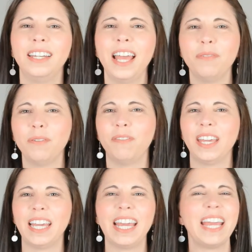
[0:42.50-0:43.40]
Never
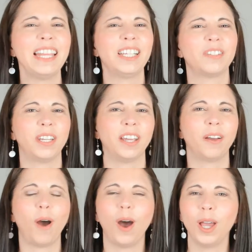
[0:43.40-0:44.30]
fear, in this
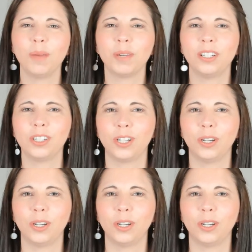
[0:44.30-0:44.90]
video, I'm going to